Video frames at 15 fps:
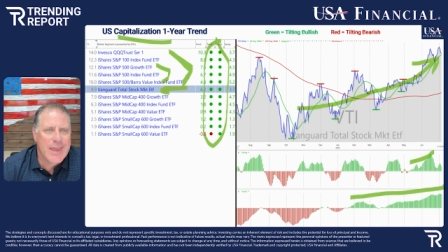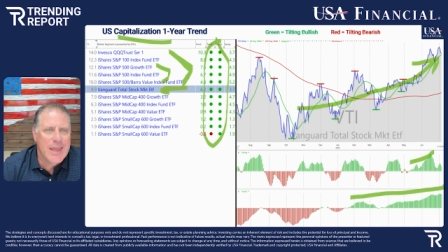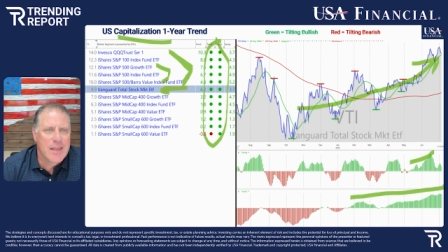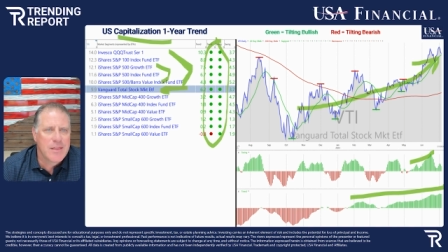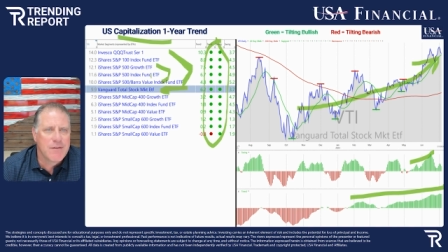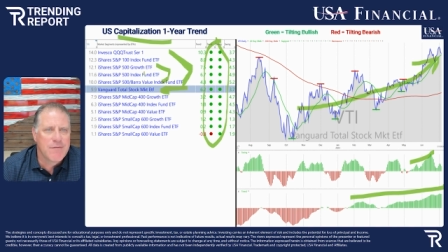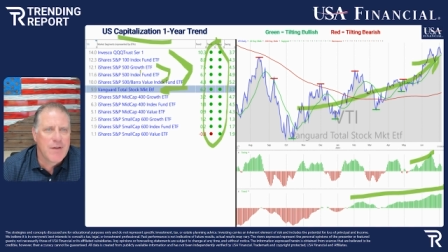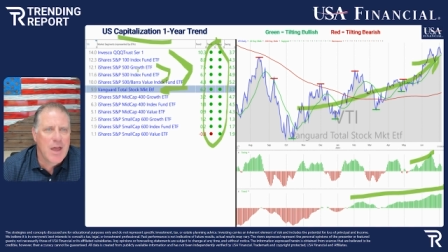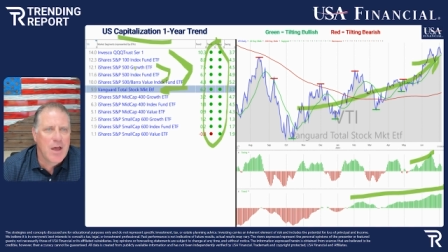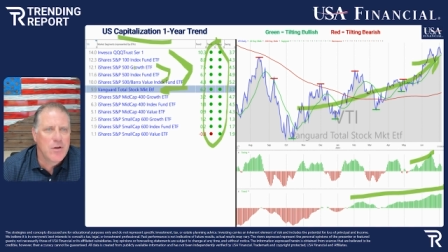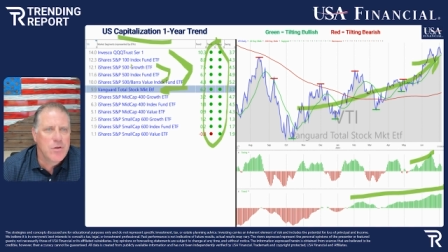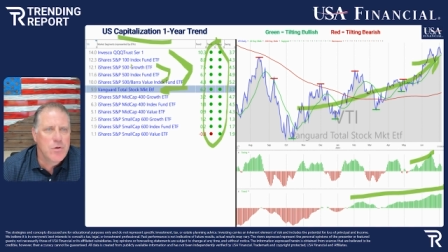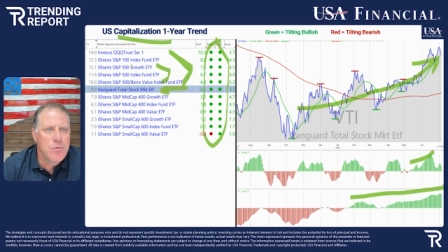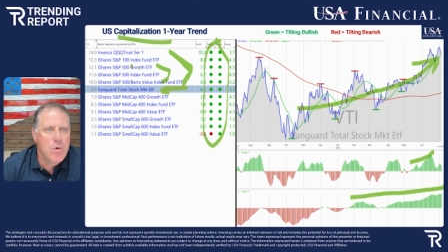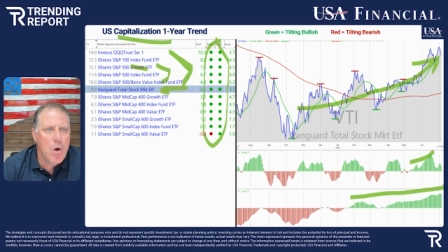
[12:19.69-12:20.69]
and the
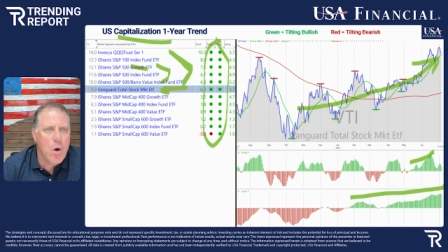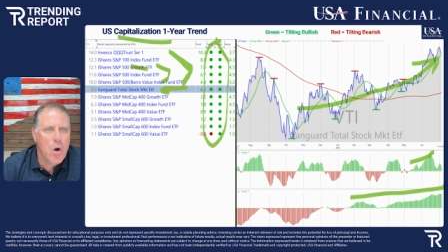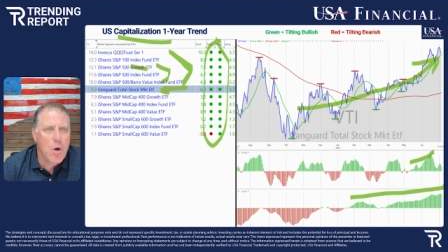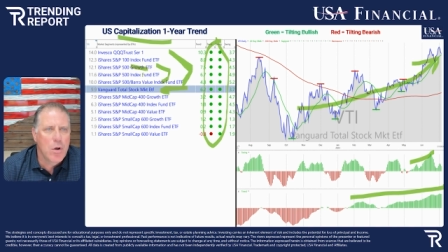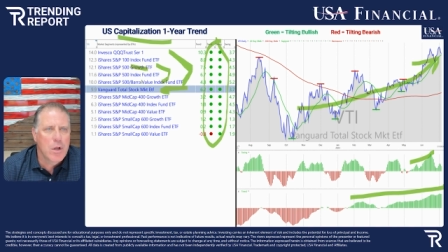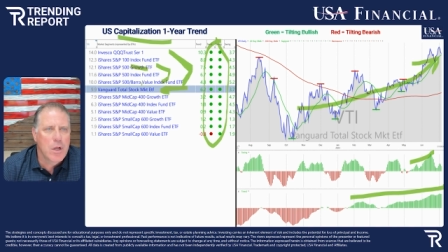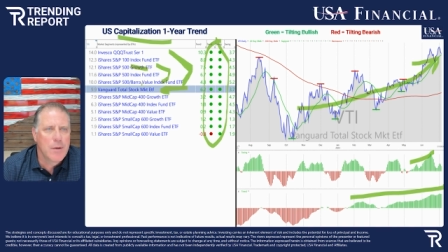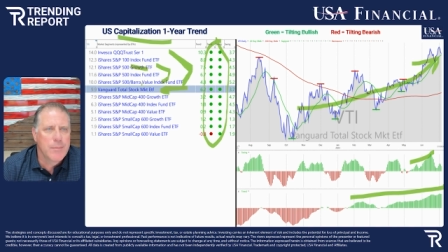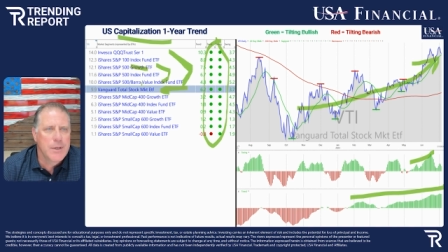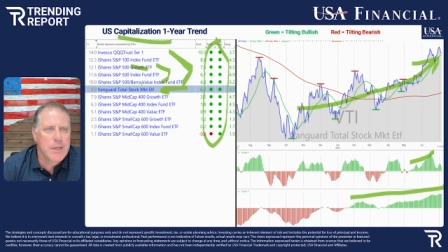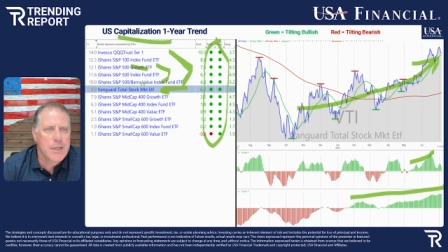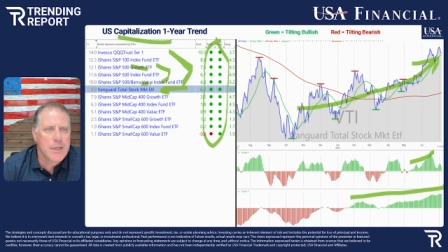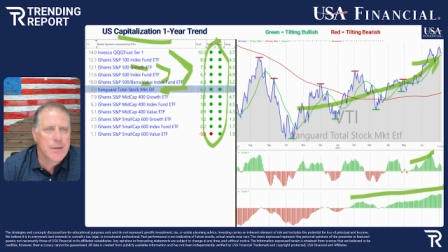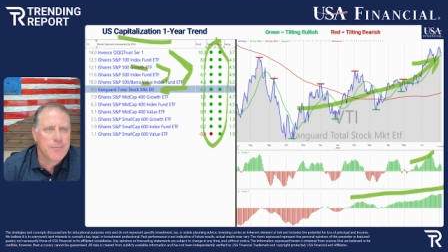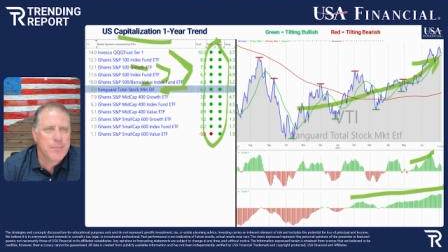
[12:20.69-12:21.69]
value all
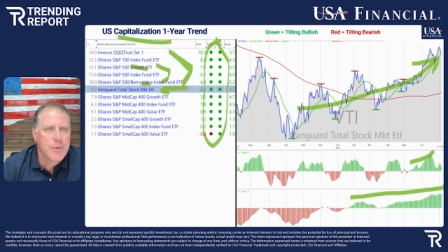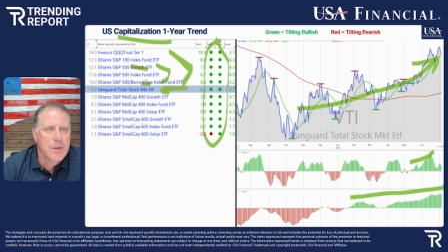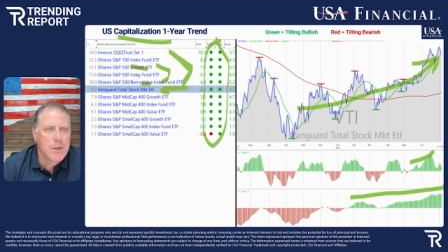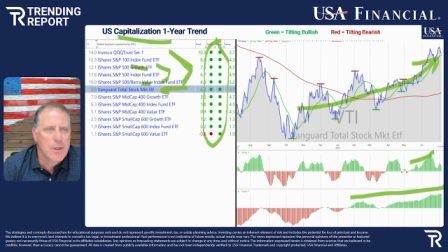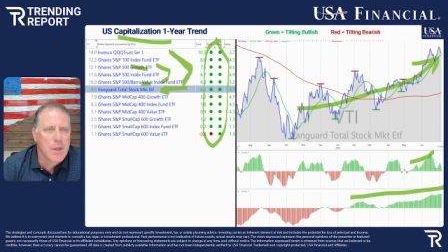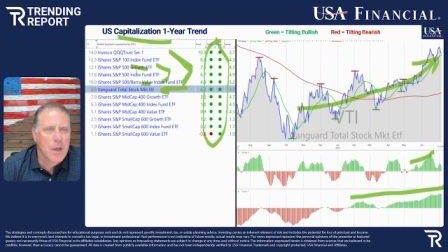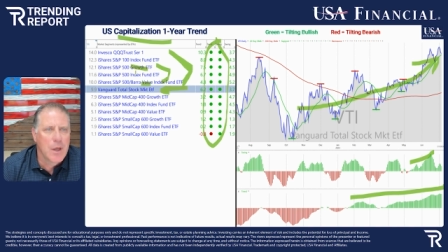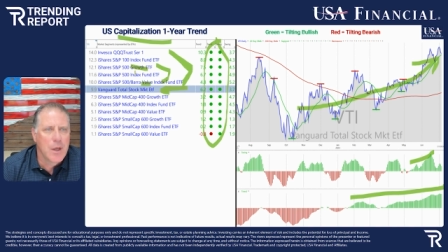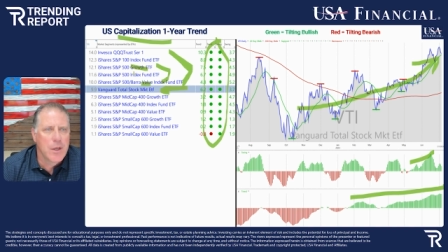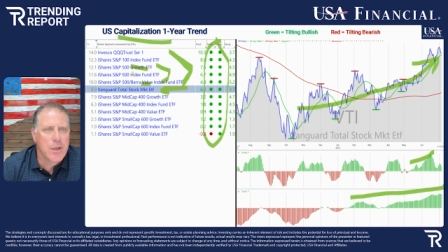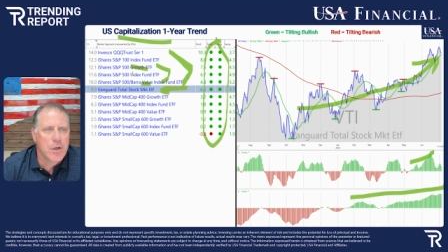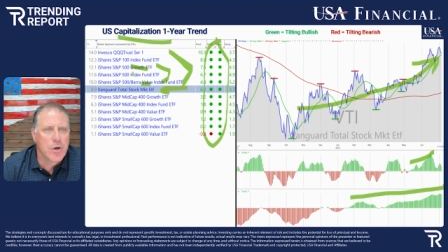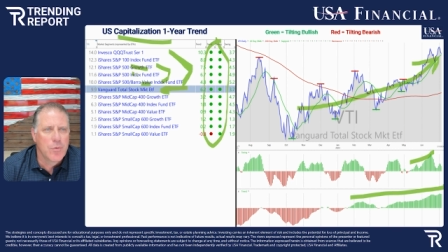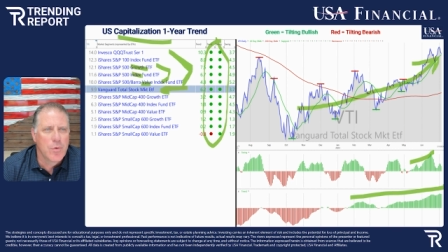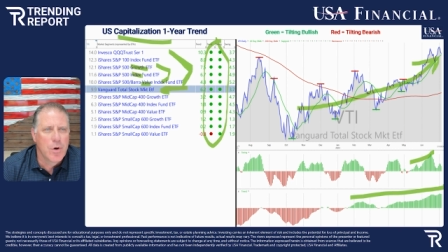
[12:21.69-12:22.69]
coming in
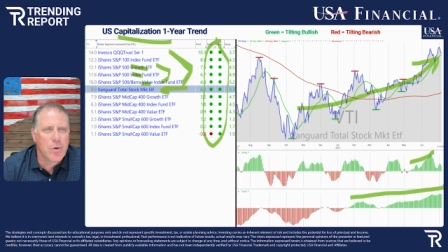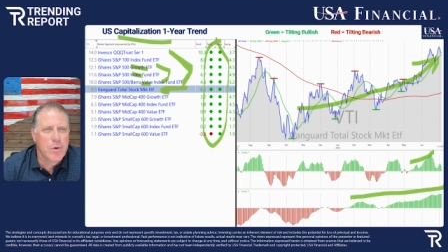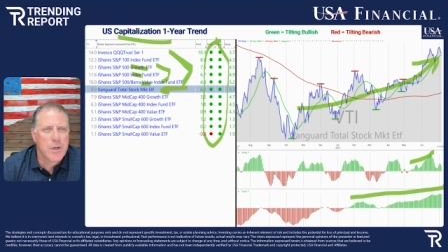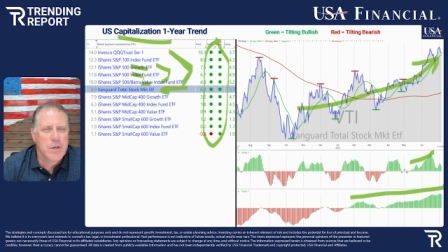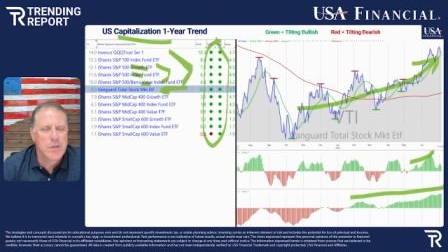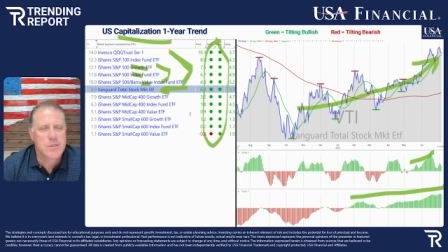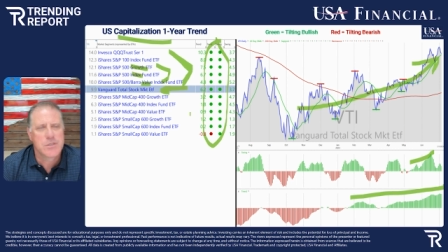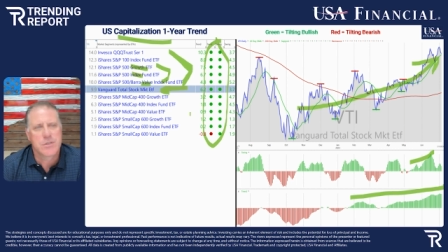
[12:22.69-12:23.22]
a row here.